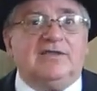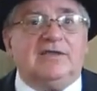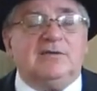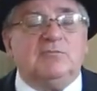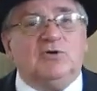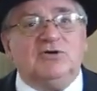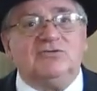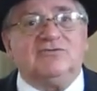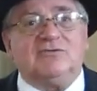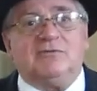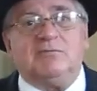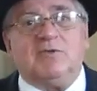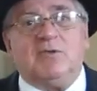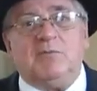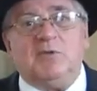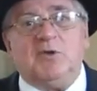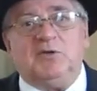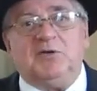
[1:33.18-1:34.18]
the Muslim
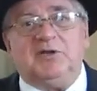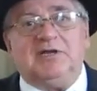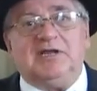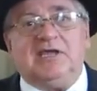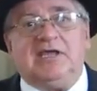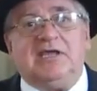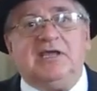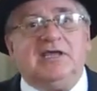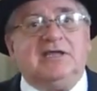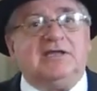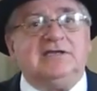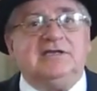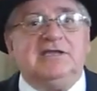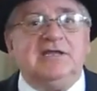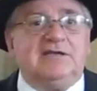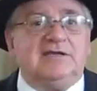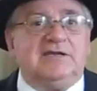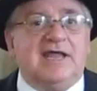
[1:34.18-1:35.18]
community
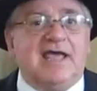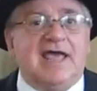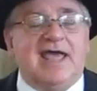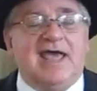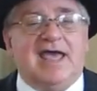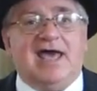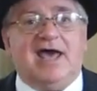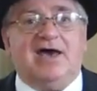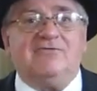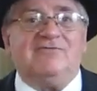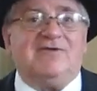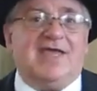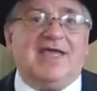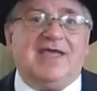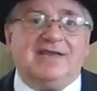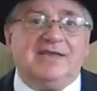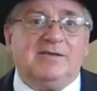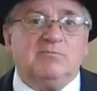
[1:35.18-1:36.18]
didn't have
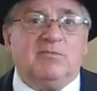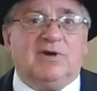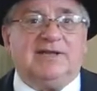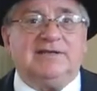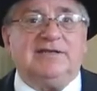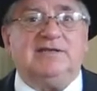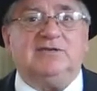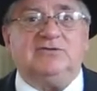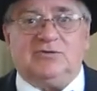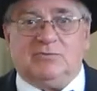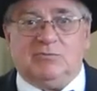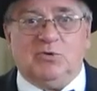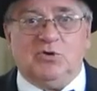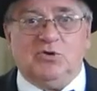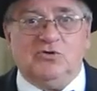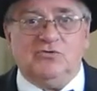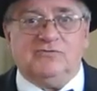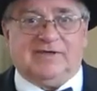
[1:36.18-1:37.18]
any money to
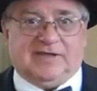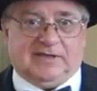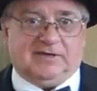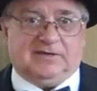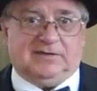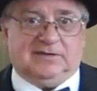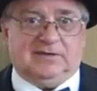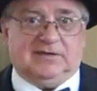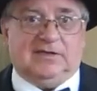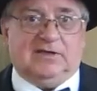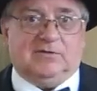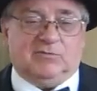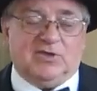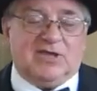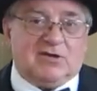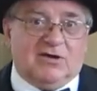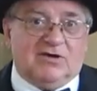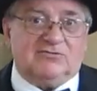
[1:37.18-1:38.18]
move it,
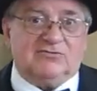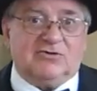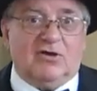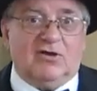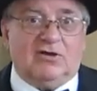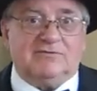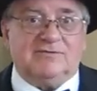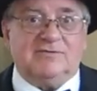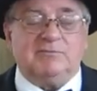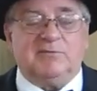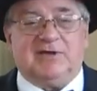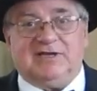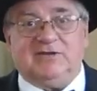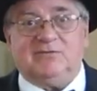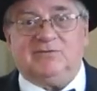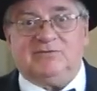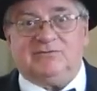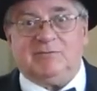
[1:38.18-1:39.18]
because all of the
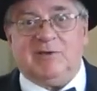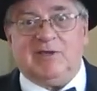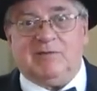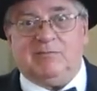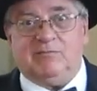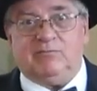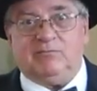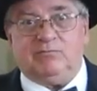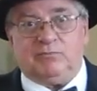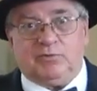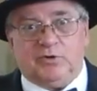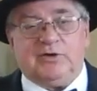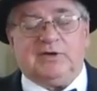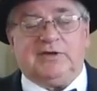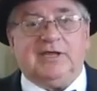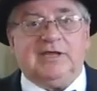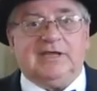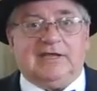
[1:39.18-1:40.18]
money was being
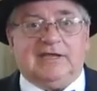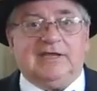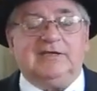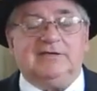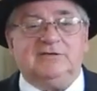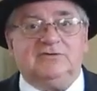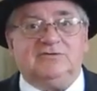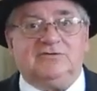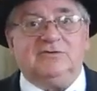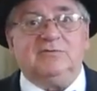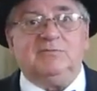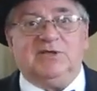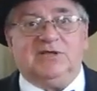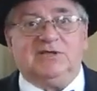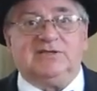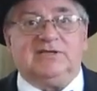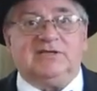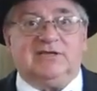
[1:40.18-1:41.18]
put into the
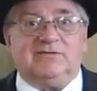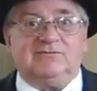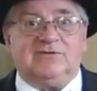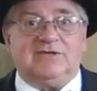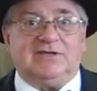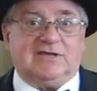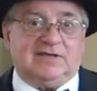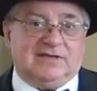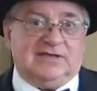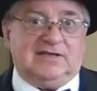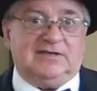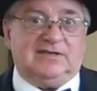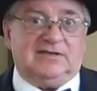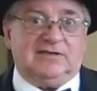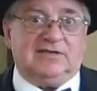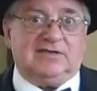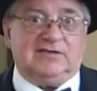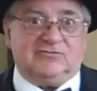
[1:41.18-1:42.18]
building of the
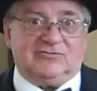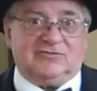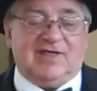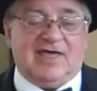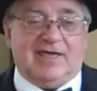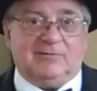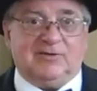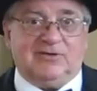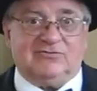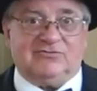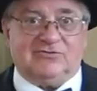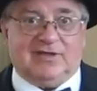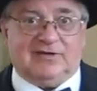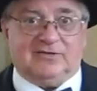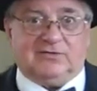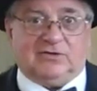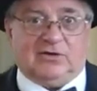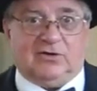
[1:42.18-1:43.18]
Canadian Islamic
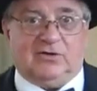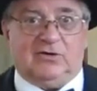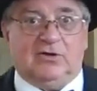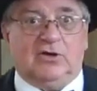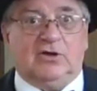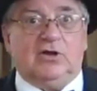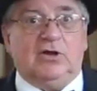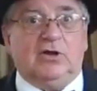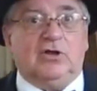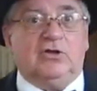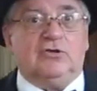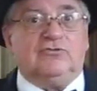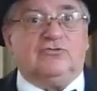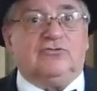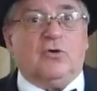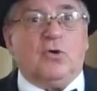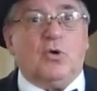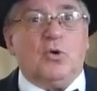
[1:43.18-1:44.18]
Center.
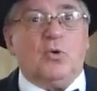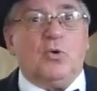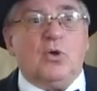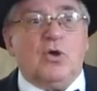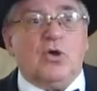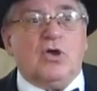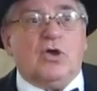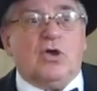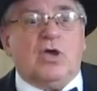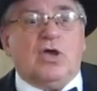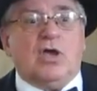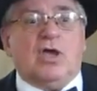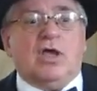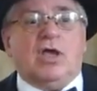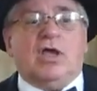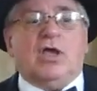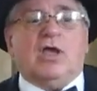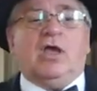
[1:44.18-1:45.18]

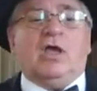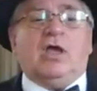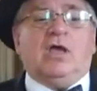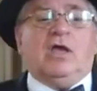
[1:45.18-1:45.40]
So